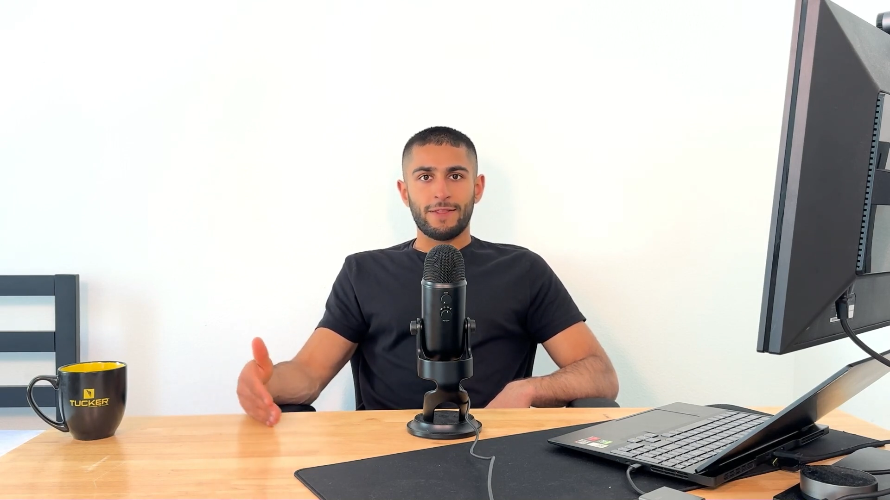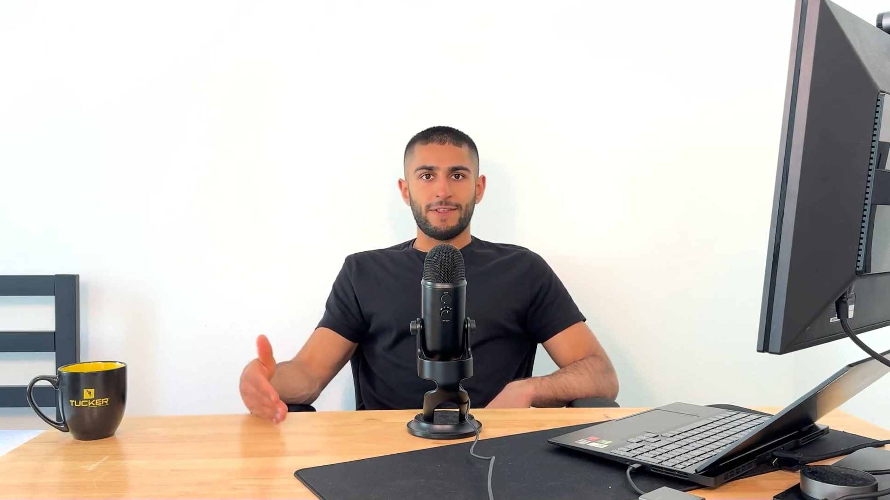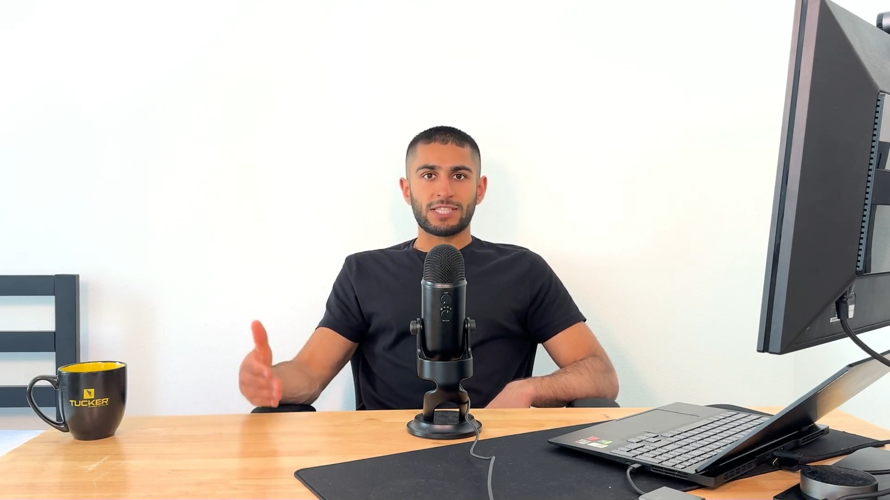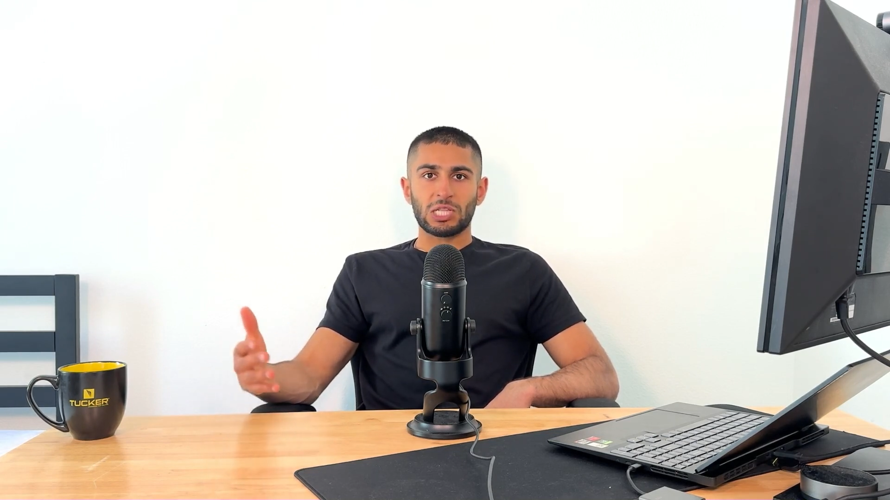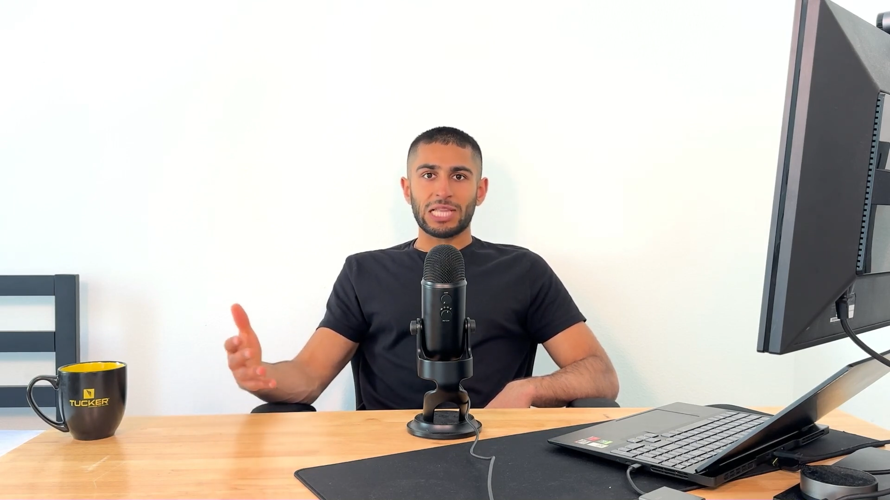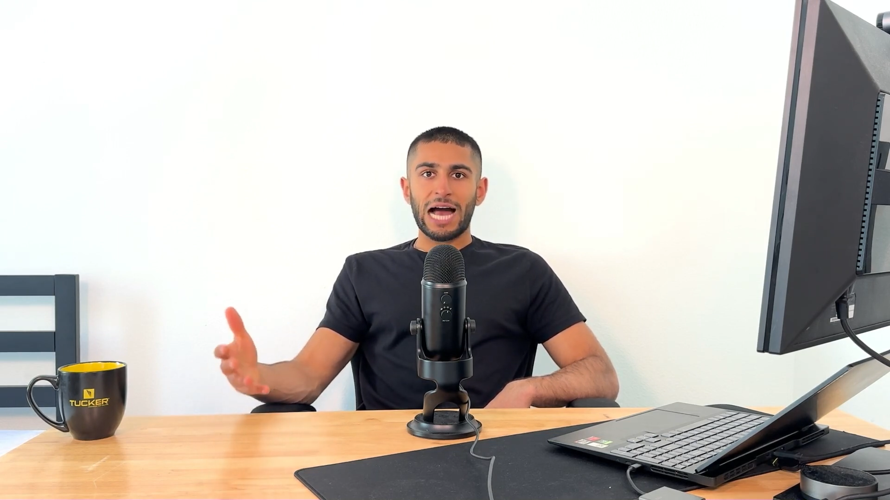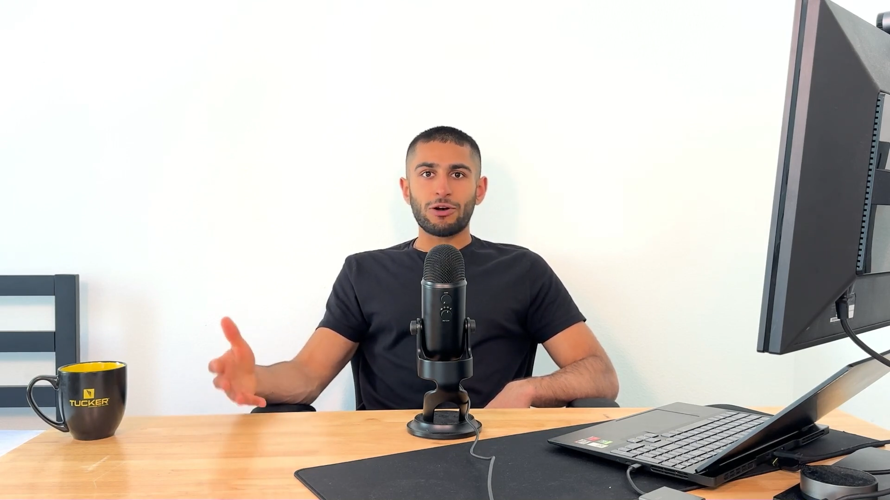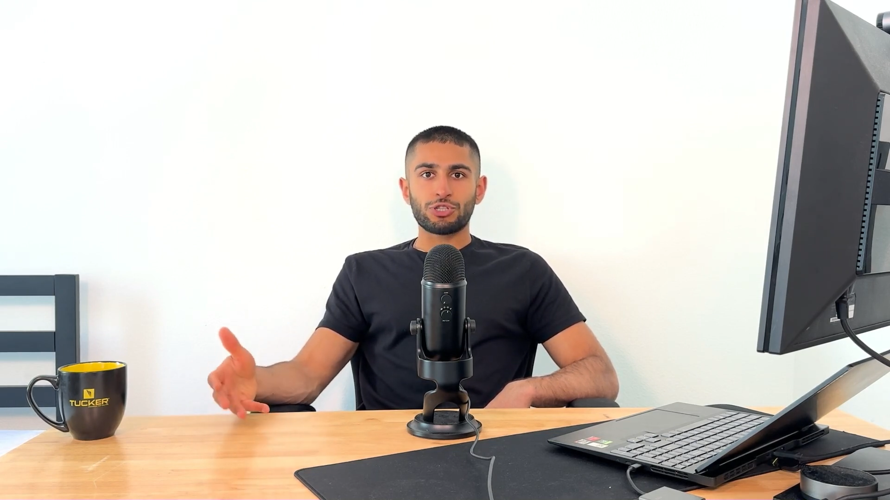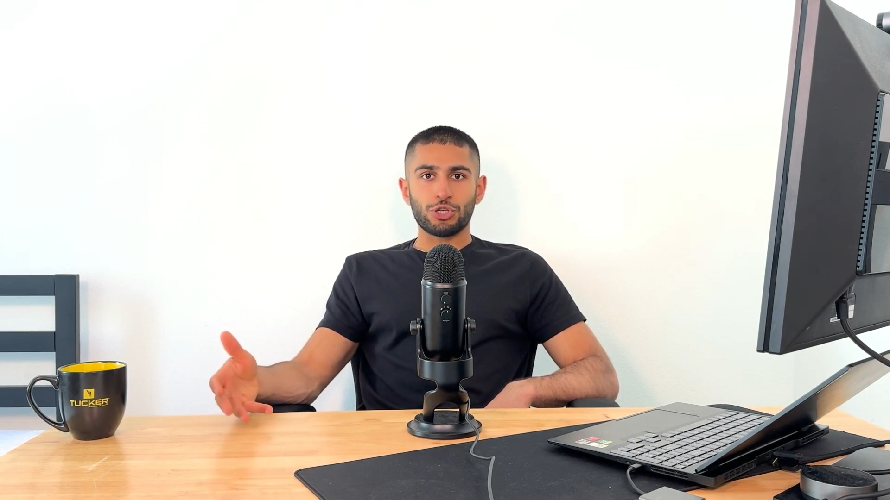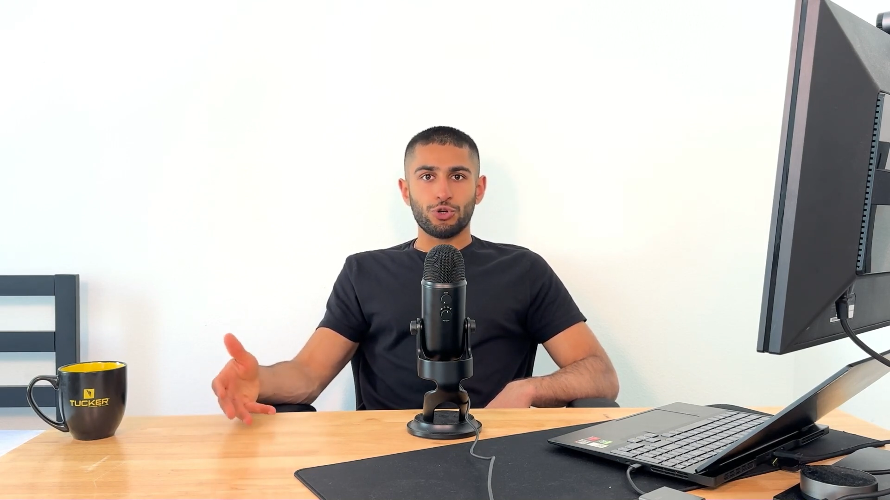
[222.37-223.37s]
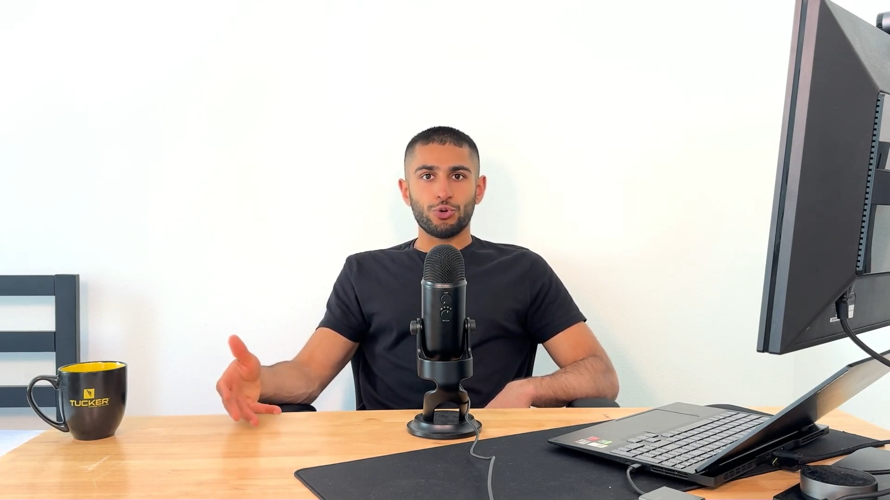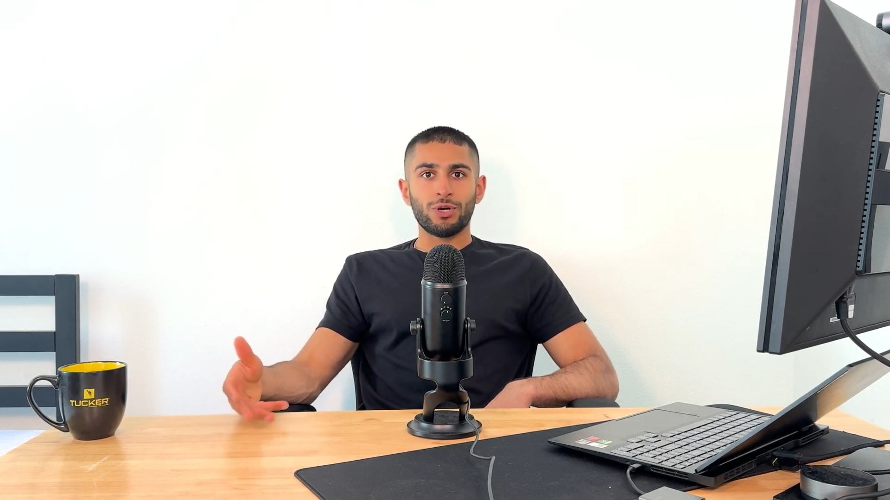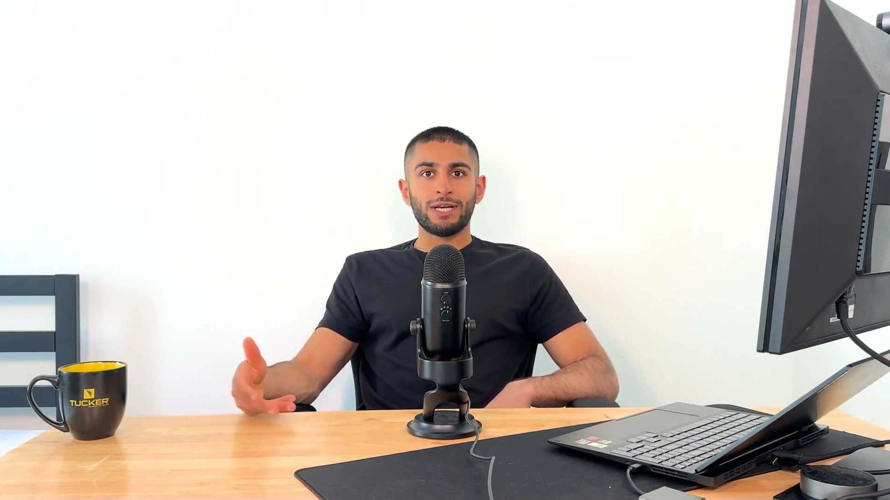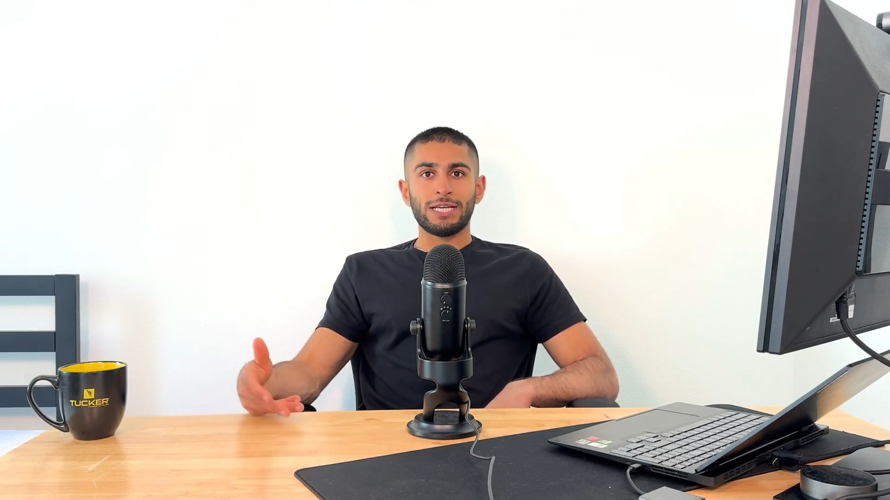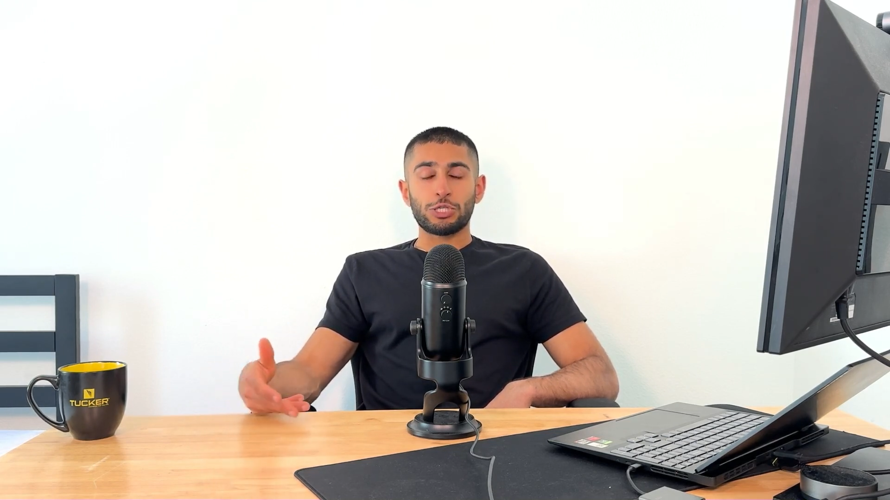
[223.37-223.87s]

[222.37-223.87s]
This allows you